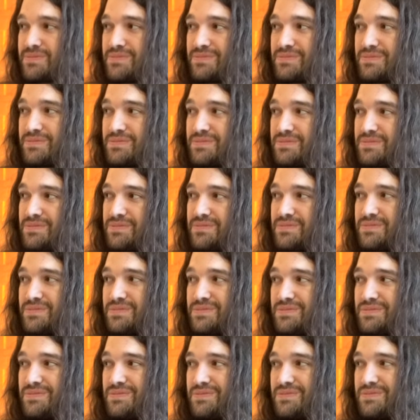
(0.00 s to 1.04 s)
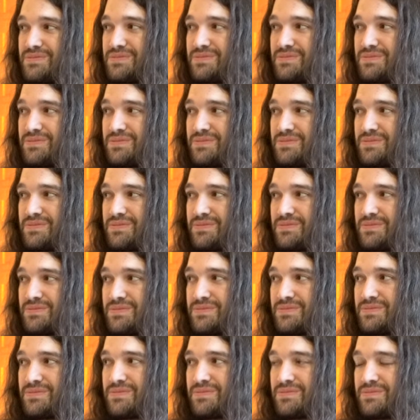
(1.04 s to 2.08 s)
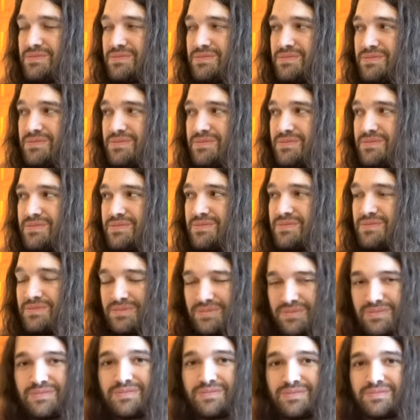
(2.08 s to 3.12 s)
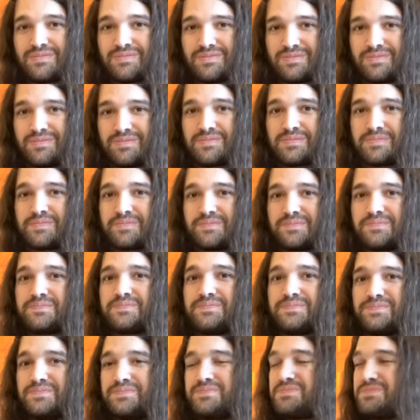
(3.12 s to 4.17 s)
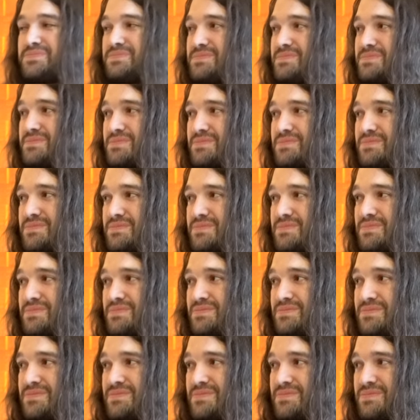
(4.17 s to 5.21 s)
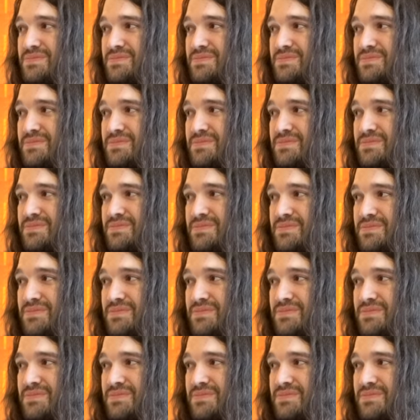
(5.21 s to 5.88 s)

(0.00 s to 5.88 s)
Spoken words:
(silent)